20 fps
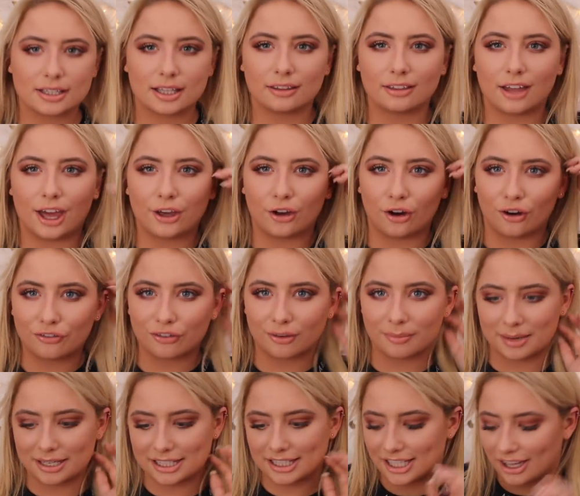thing that I got
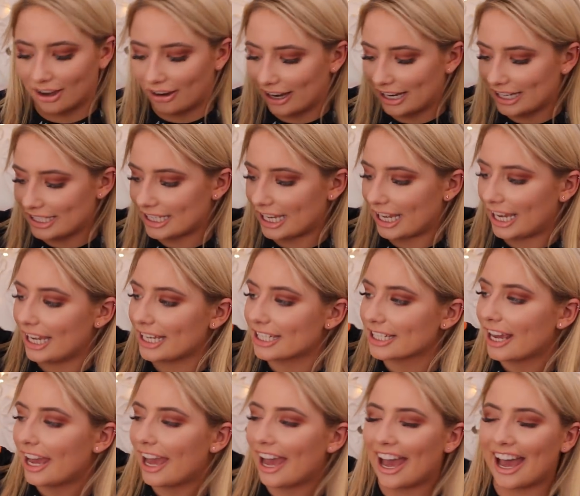from Missguided.